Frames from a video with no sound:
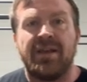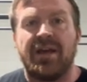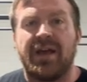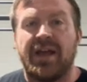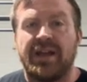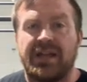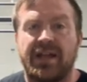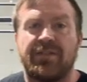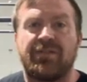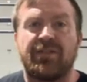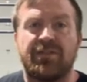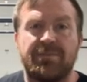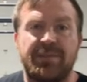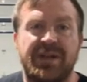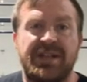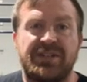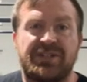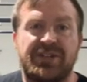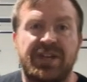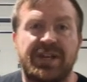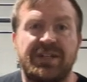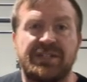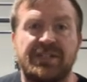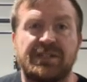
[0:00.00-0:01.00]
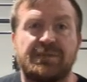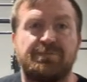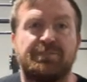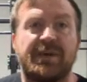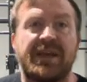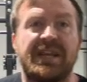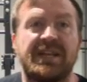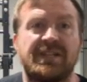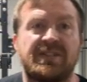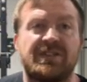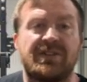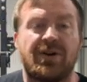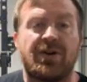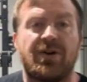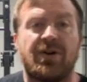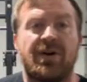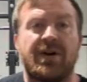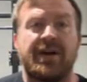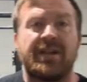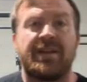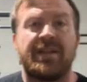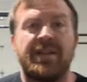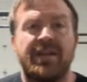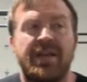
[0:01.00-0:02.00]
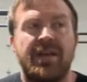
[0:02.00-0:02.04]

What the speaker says: I definitely made changes based on